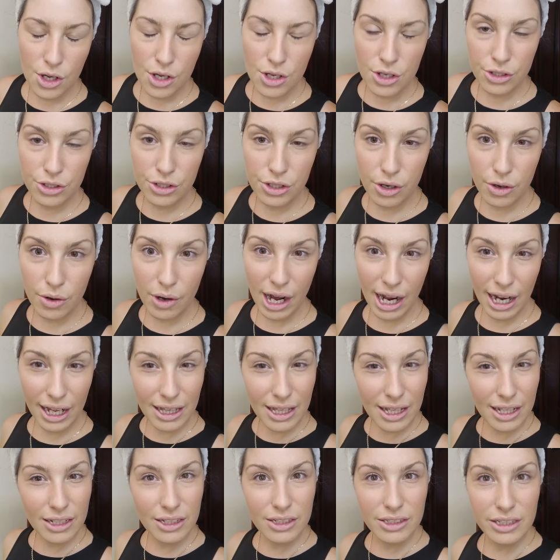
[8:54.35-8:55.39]
So
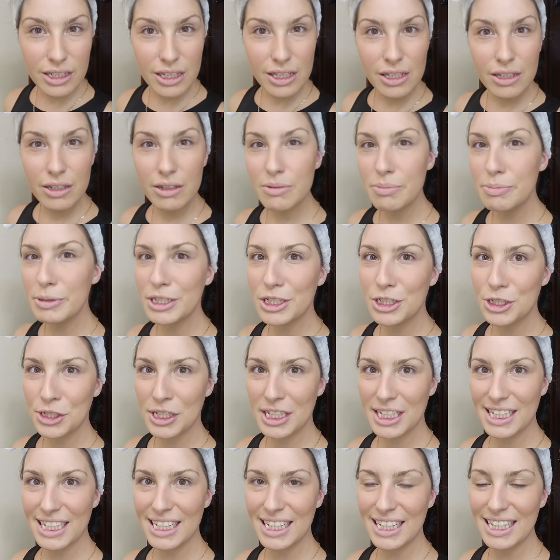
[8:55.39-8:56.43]
eyeliner is a little bit
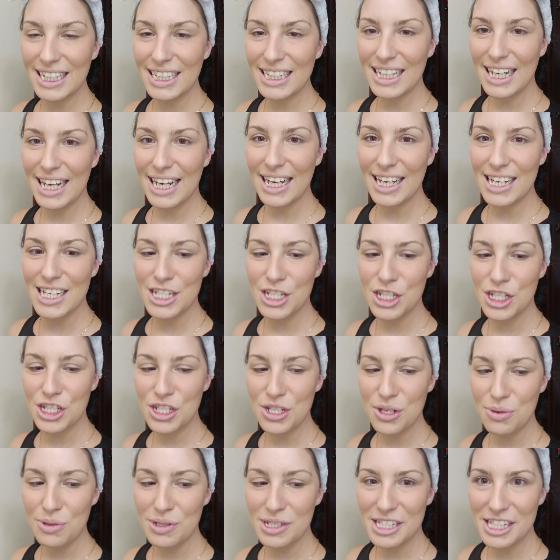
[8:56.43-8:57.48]
tricky, and
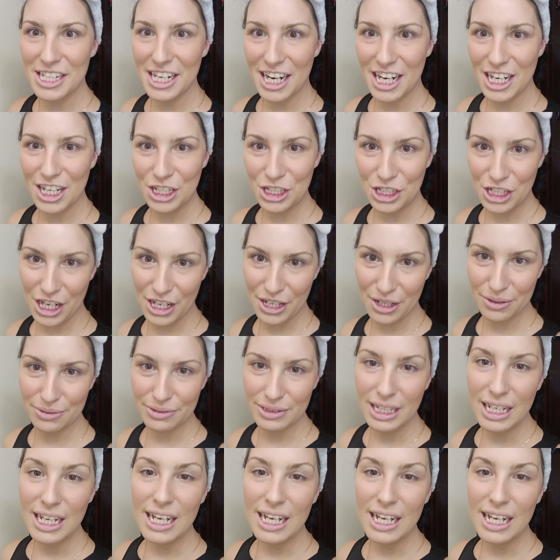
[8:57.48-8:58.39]
so is the eyeshadow,